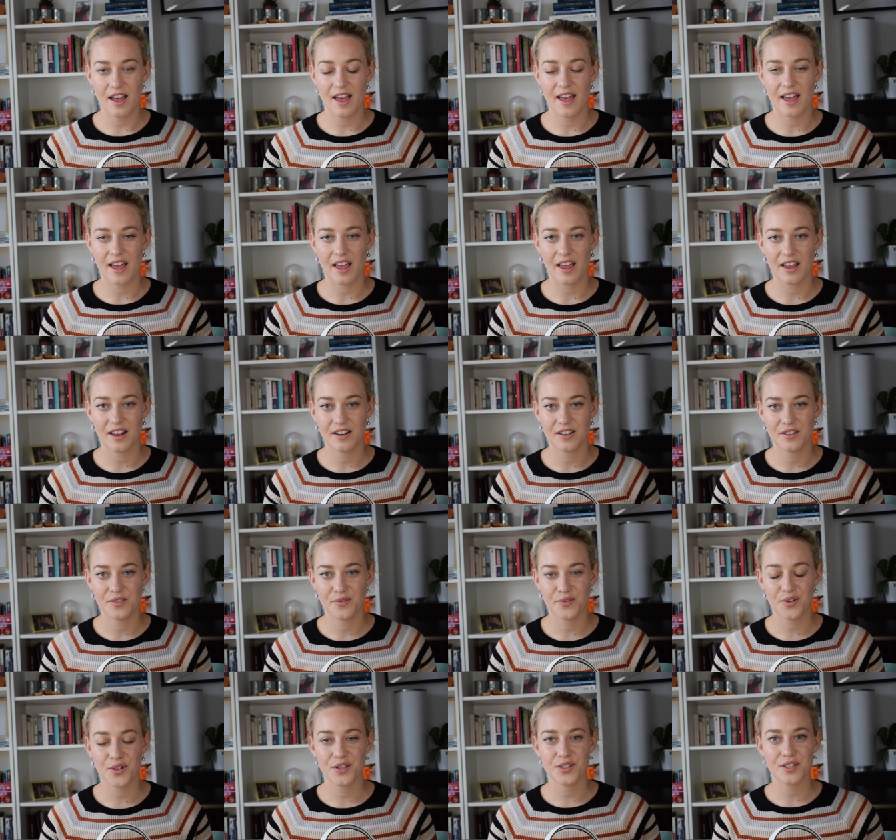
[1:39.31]
And
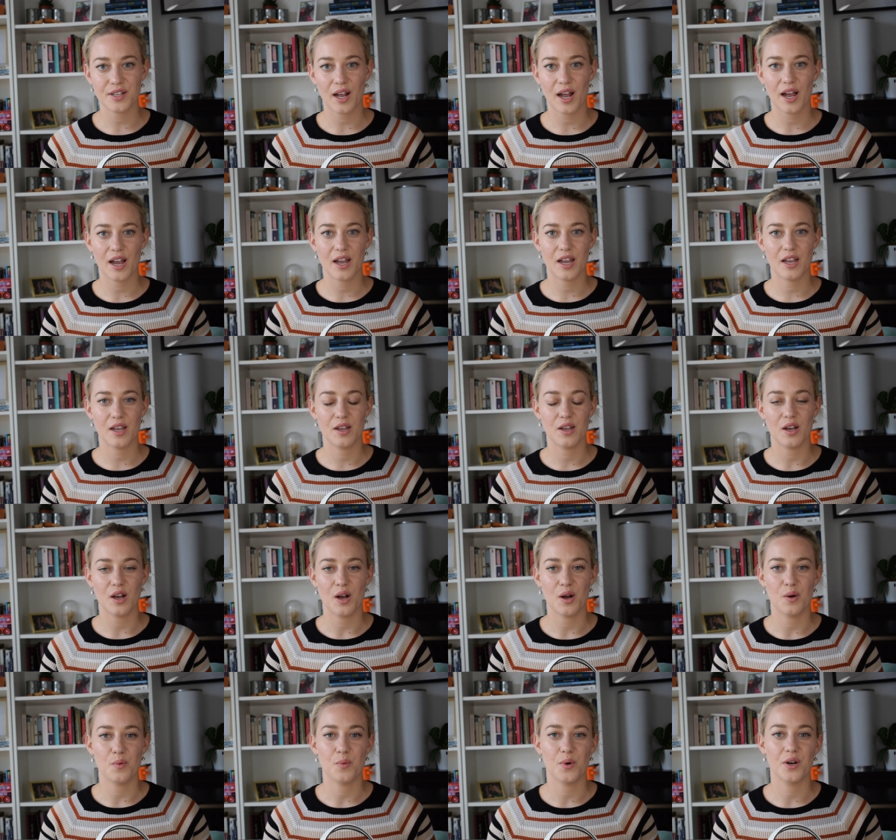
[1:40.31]
first I
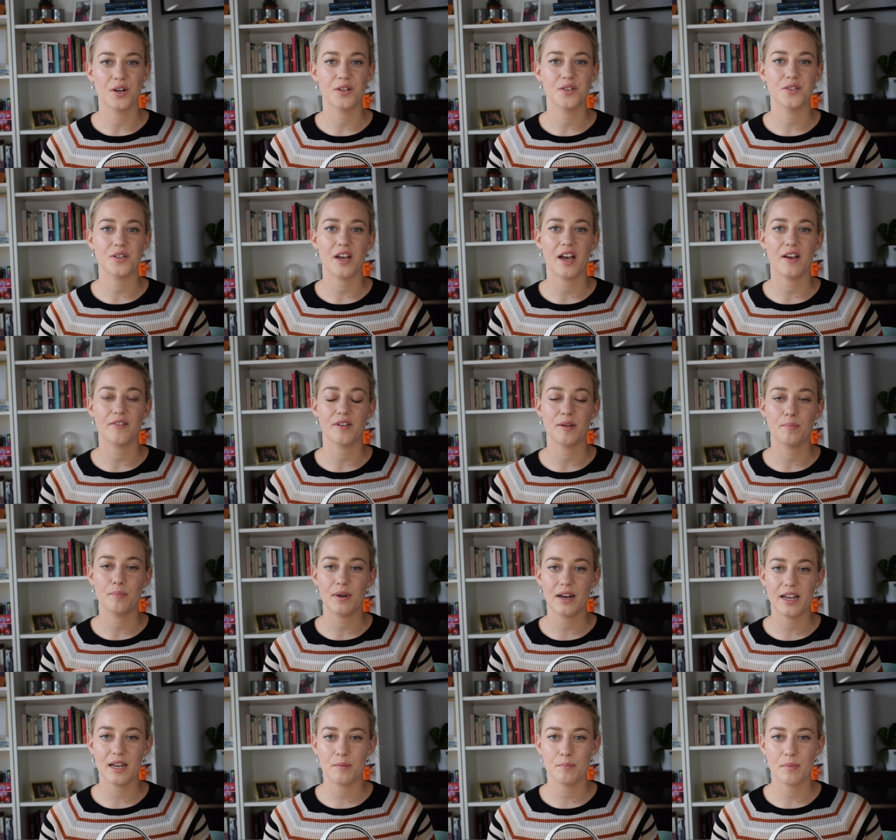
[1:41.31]
wanted to have a
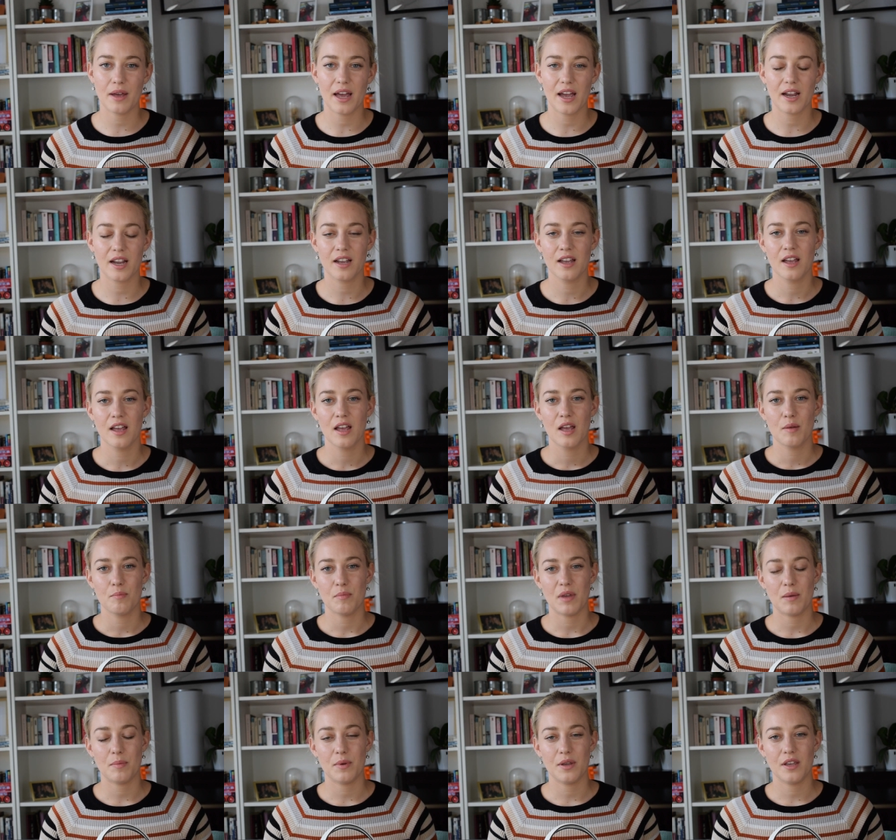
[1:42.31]
plain bag,
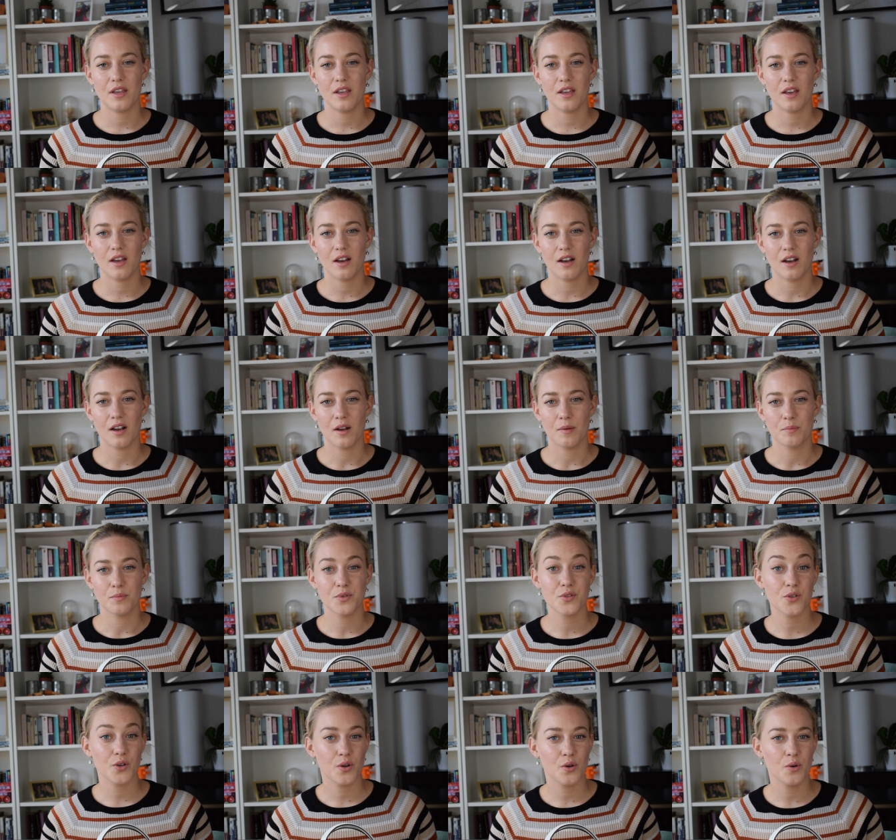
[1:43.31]
maybe
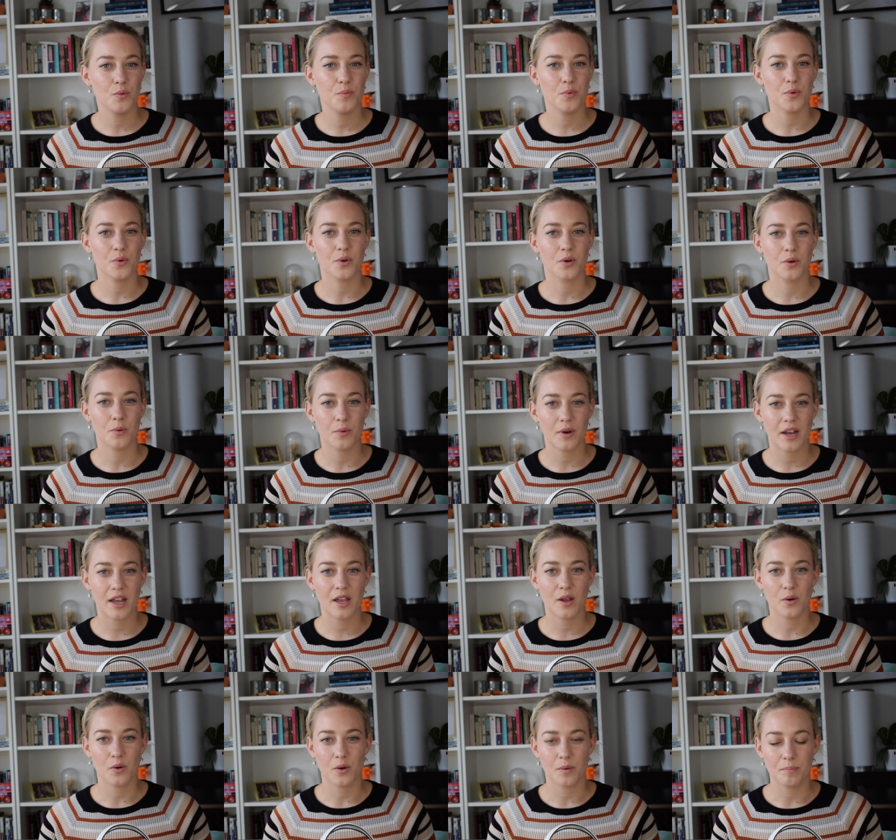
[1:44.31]
taupe or
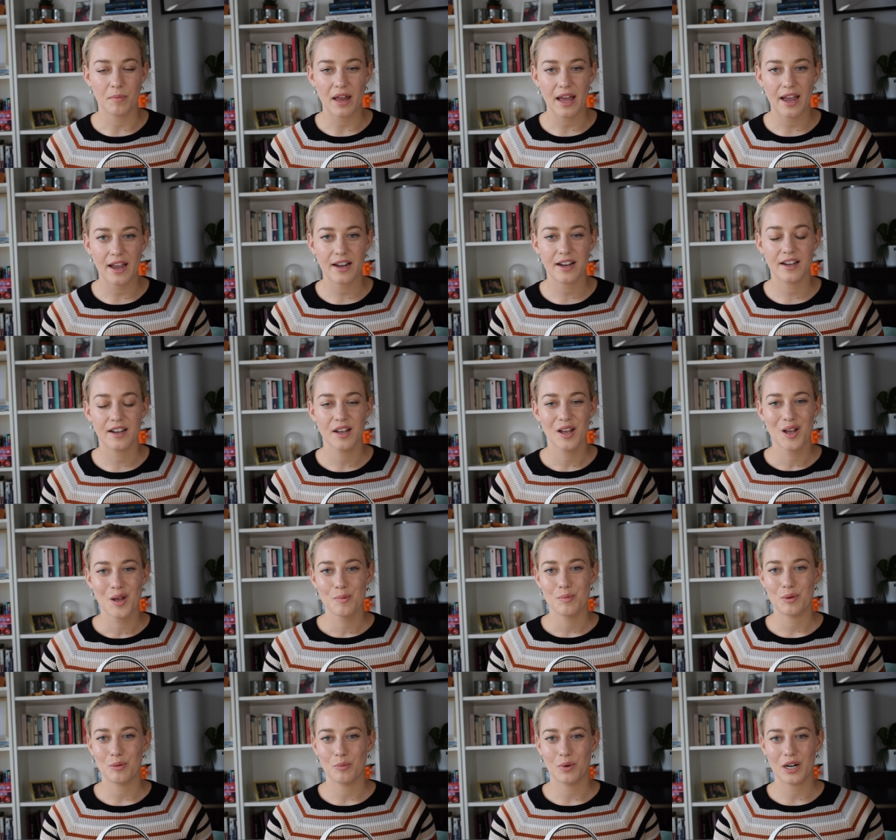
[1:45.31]
gray or black,
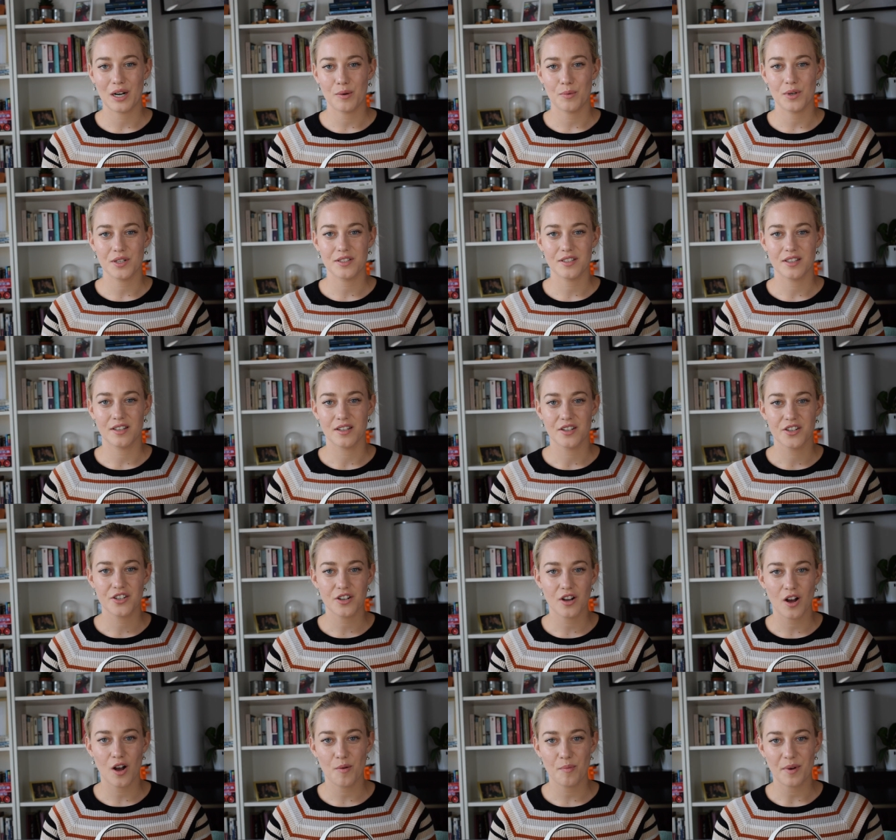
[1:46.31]
but when I was in the
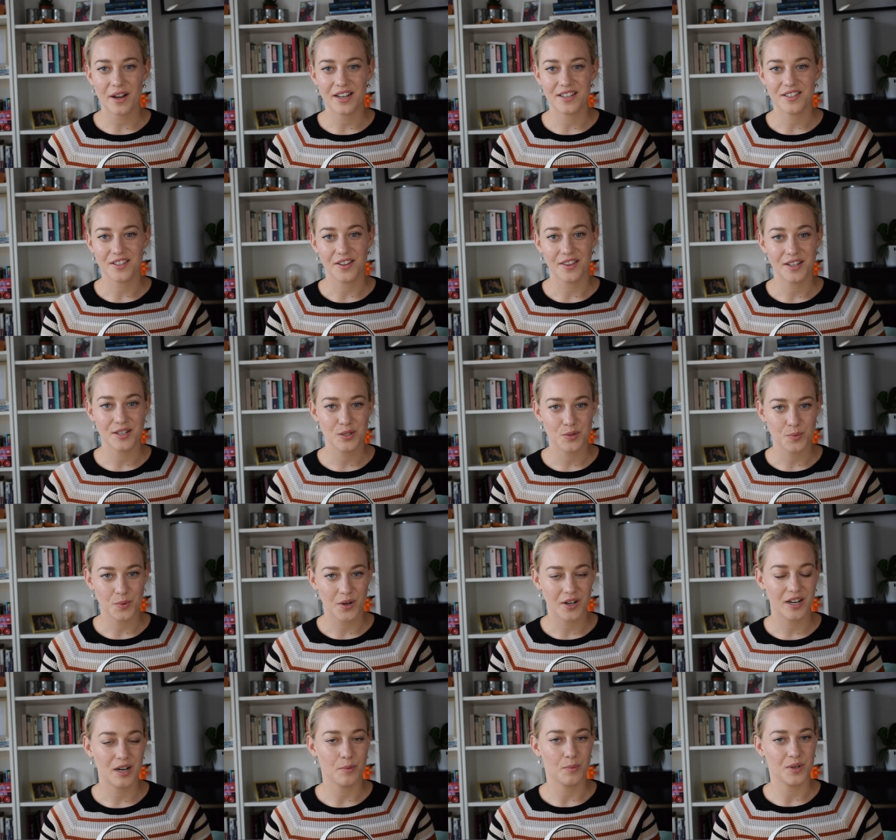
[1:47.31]
shop I saw this
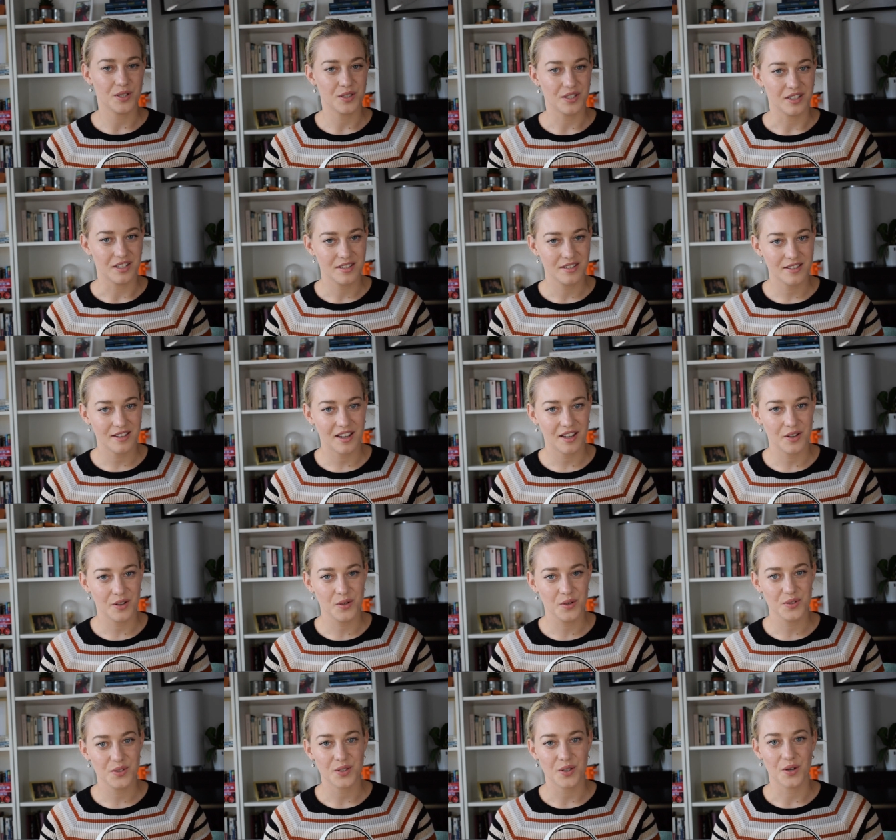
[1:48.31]
one and it was in the
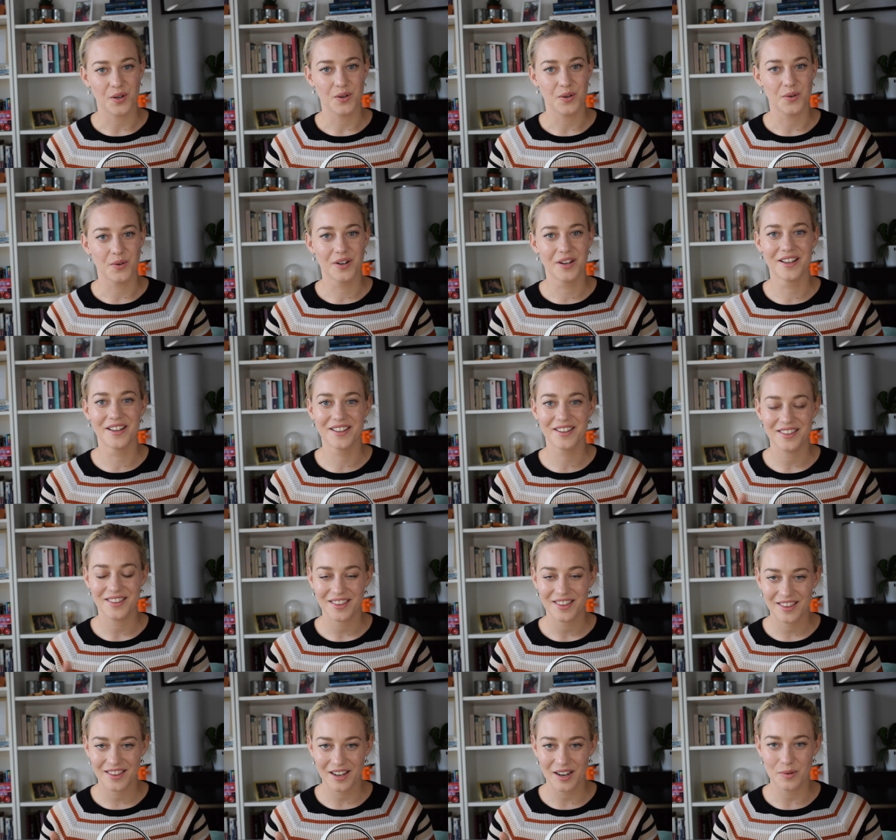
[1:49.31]
sale, so
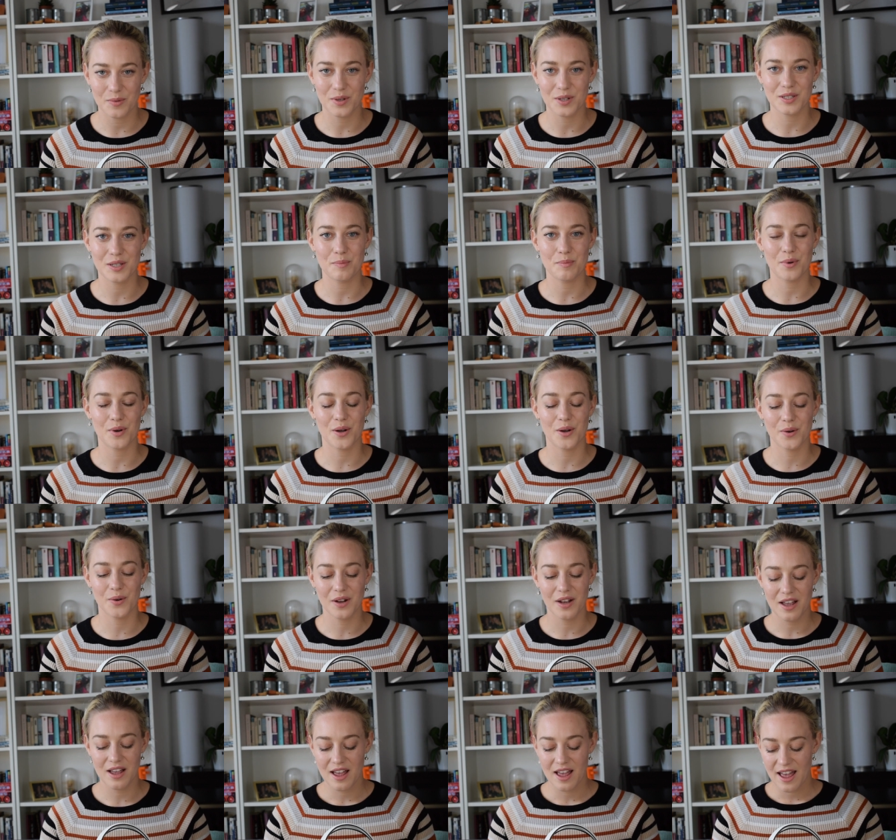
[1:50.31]
that was a pro.
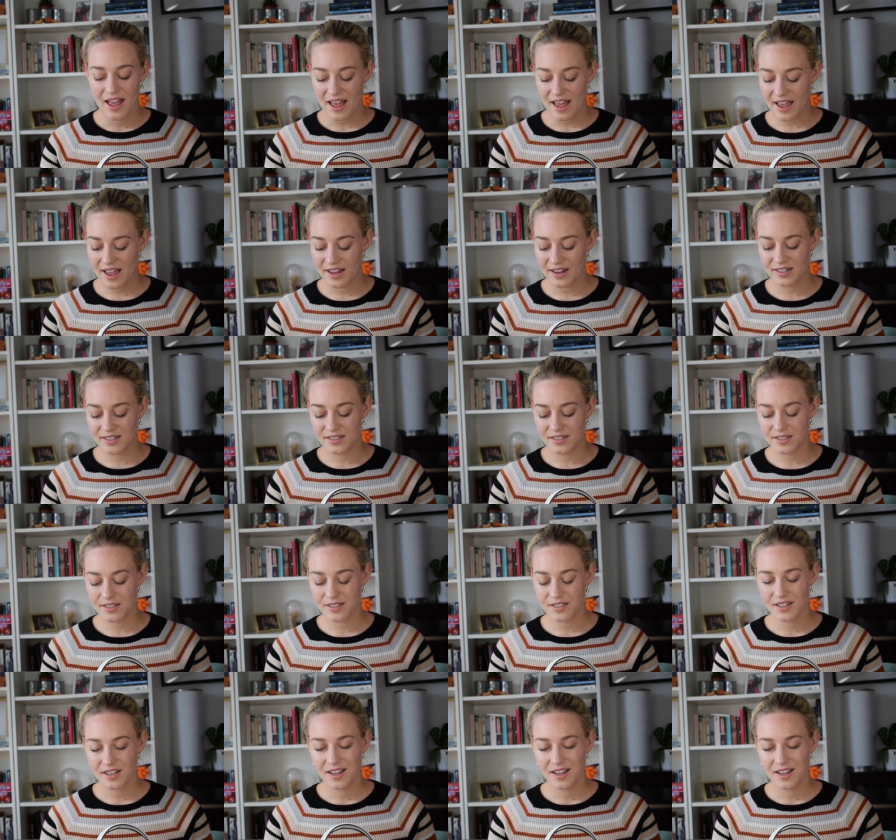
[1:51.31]
And